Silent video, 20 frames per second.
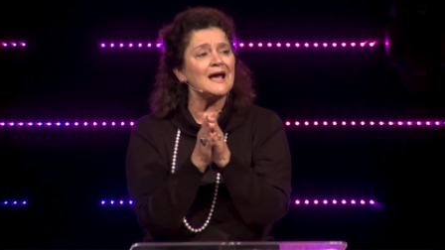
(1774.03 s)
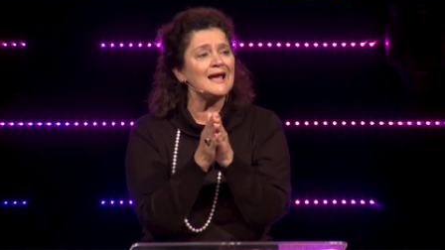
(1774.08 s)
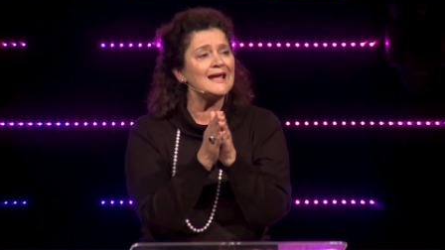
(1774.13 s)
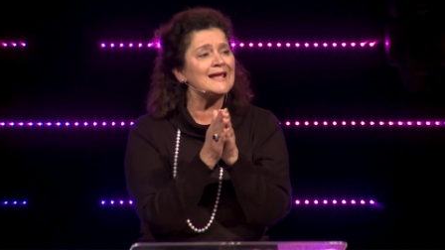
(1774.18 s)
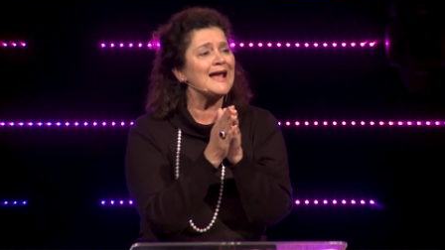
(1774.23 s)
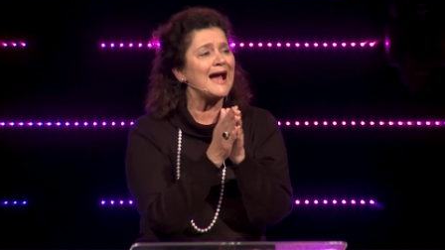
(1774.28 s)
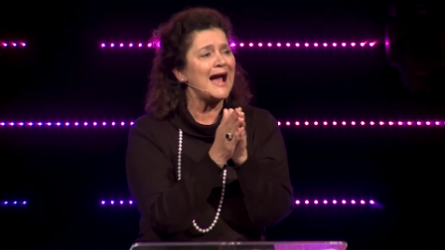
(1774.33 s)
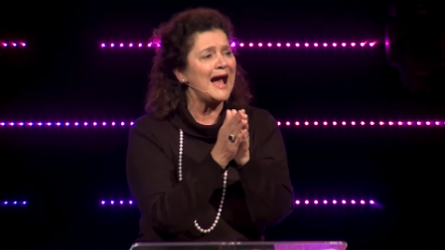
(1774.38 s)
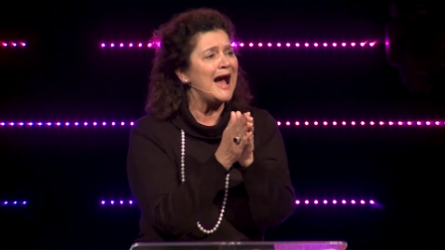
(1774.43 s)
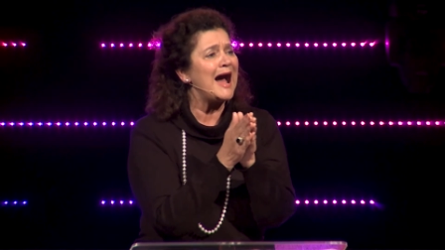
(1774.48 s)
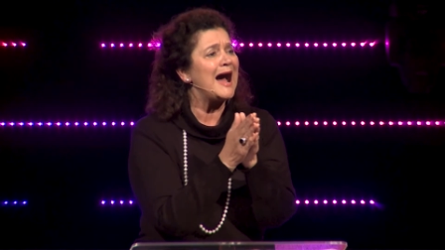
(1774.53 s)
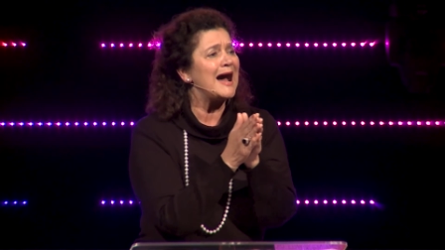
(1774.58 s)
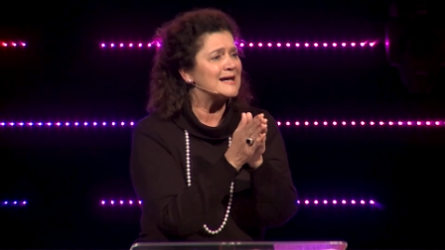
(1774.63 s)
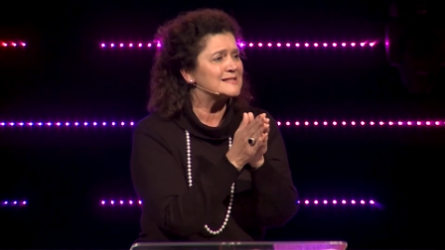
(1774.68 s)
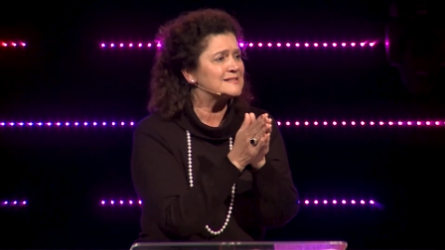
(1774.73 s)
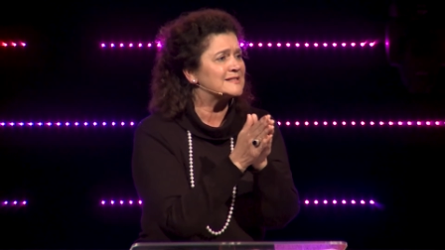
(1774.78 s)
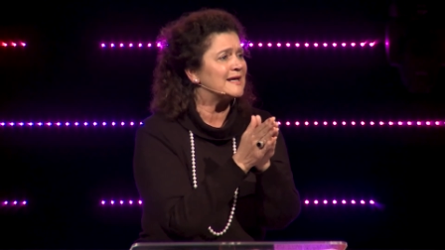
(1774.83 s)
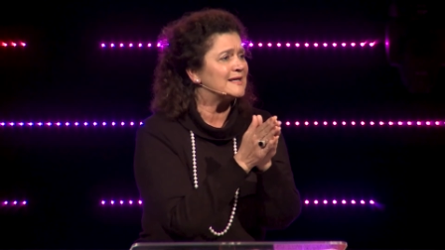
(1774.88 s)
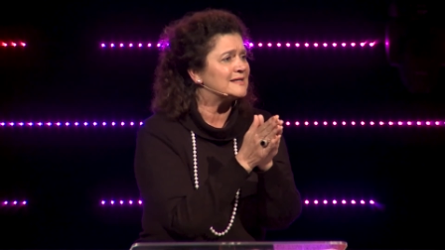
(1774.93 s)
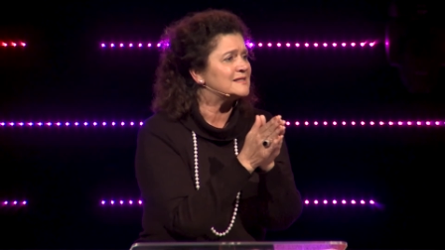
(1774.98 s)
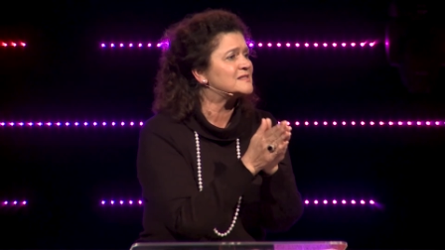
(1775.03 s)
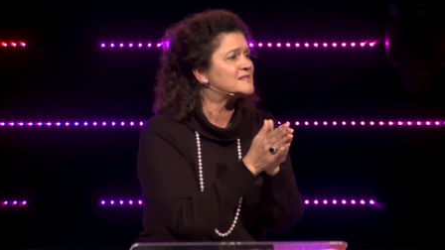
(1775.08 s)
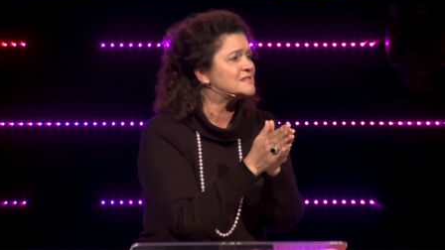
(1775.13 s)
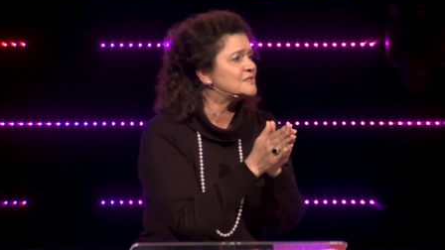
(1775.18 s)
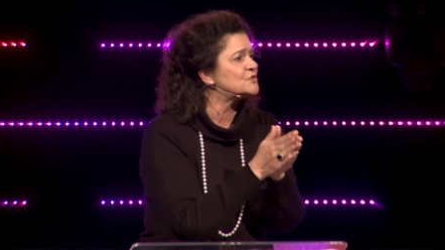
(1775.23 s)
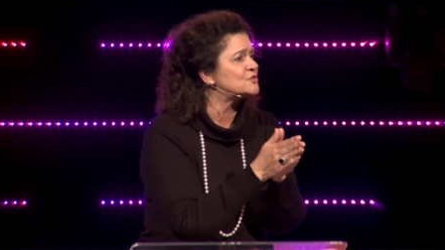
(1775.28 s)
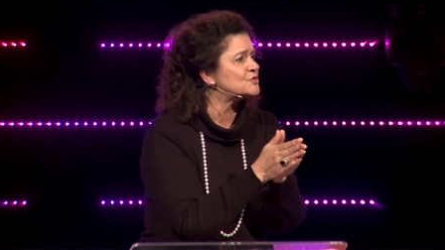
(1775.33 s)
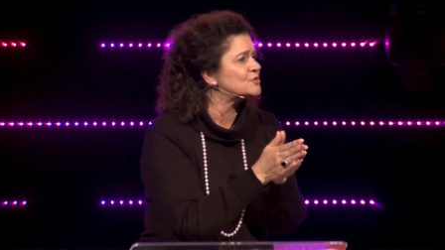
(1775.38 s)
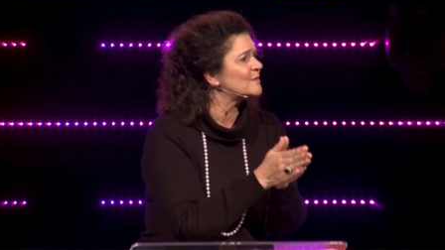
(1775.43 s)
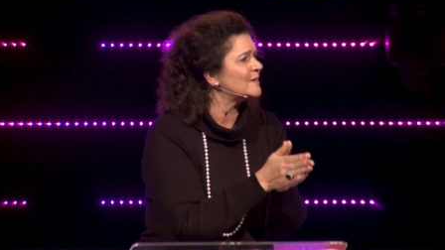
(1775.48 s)
a heartache
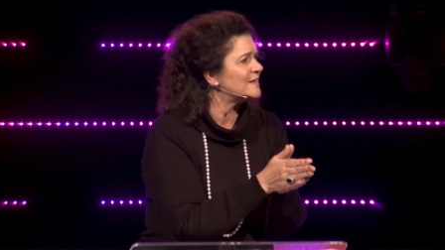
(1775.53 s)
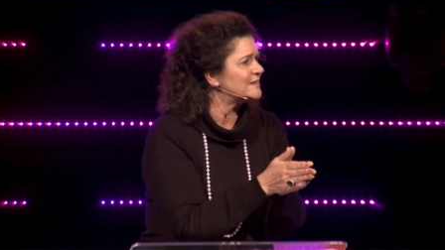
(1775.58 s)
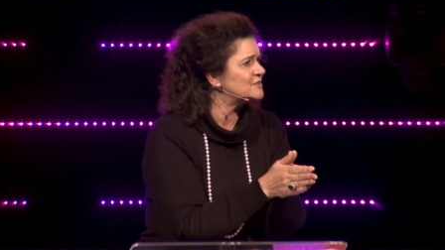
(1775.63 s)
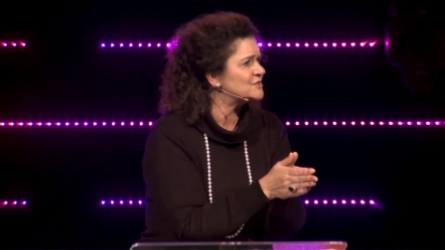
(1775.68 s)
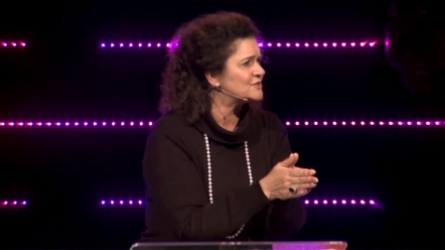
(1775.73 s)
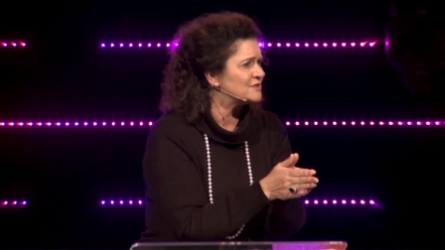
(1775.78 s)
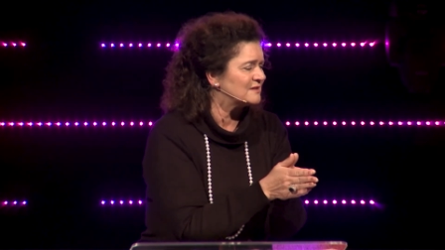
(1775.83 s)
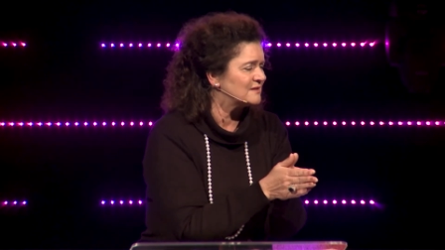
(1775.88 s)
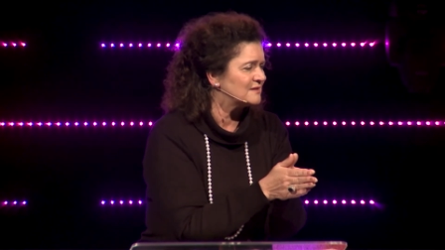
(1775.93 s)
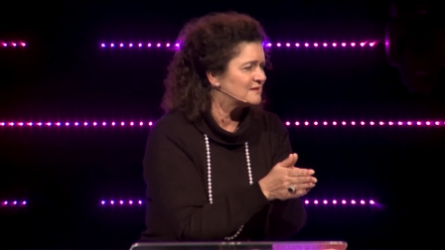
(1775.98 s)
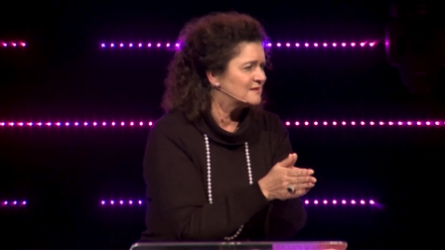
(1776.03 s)
situation.